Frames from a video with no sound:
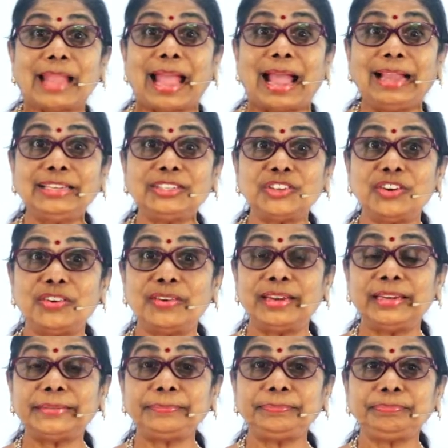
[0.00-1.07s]
Hi
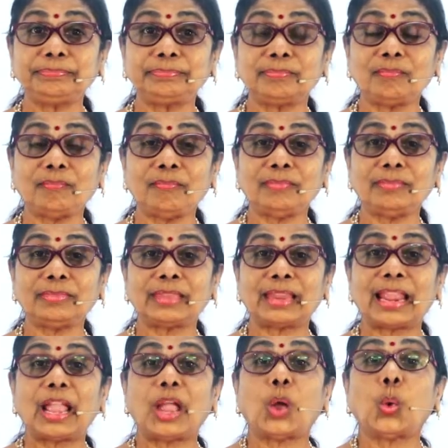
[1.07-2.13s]
children,
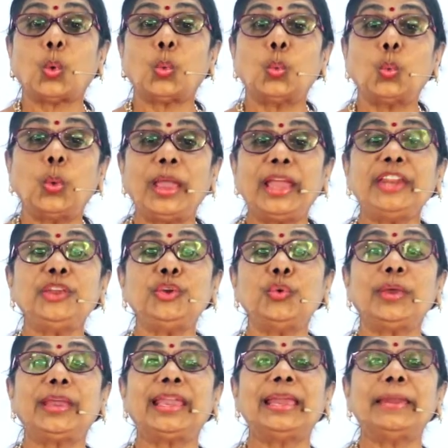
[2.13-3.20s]
when you
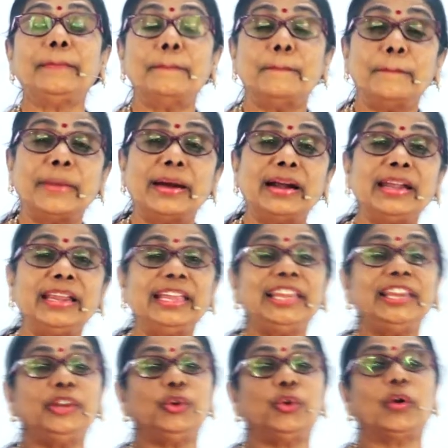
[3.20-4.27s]
get money
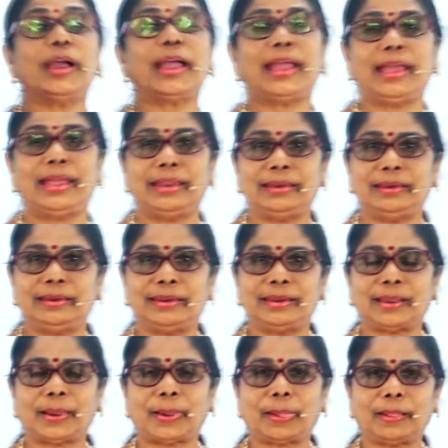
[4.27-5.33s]
in your hand,
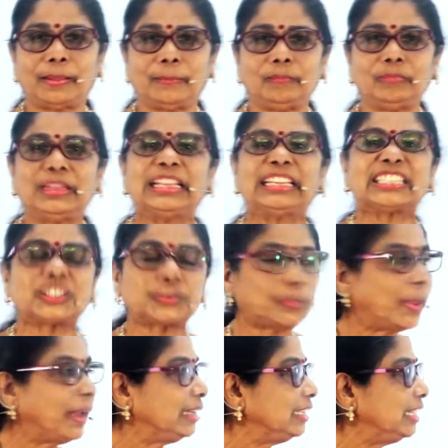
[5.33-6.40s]

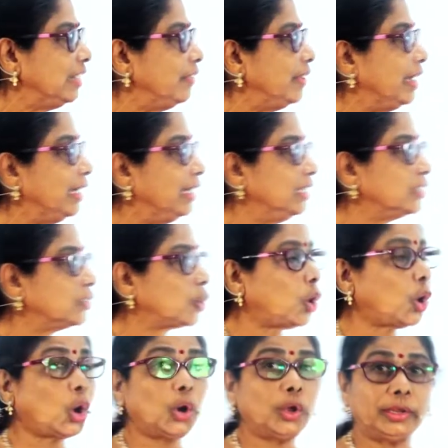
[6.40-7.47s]
especially when it is
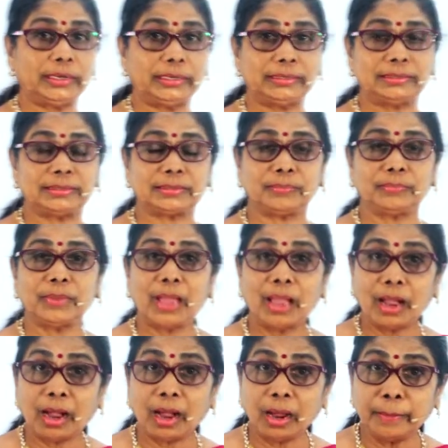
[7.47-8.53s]
coins,
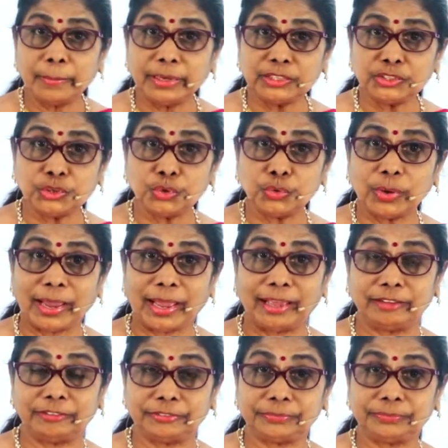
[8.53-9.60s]
how much you
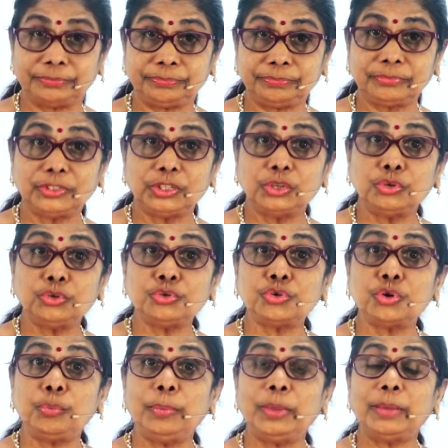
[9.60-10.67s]
have, you
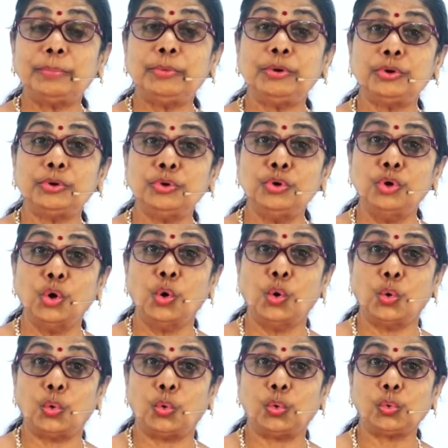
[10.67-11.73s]
should be able to
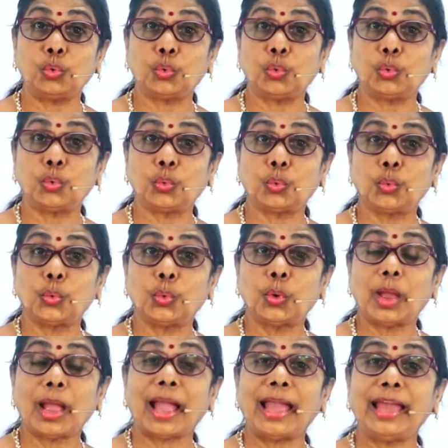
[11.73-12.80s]
know.
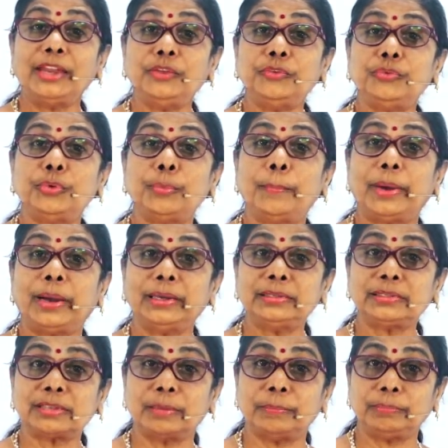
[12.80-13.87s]
And if you buy
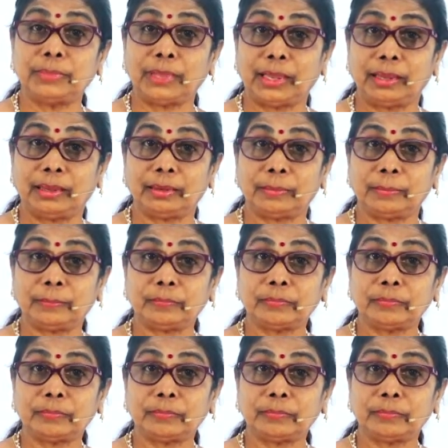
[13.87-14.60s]
something,